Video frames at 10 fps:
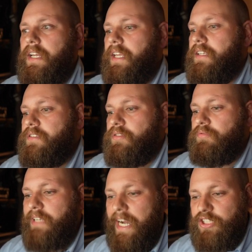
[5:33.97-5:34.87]
is
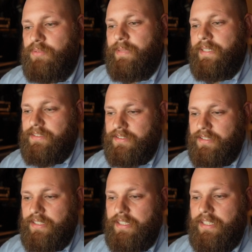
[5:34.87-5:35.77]
reaction-based.
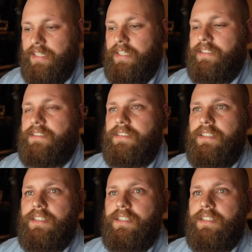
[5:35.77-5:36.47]
It